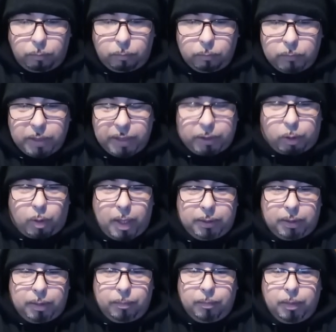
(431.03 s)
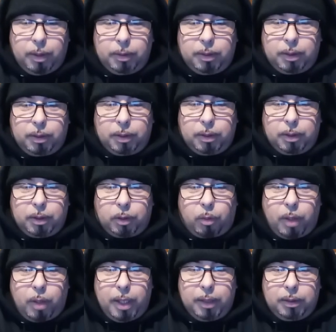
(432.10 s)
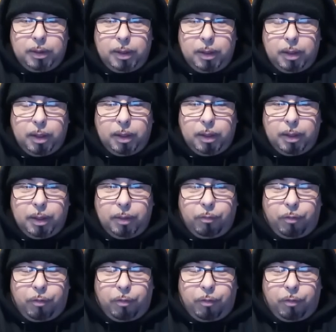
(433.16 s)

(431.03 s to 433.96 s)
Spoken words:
It's crazy. It's just crazy.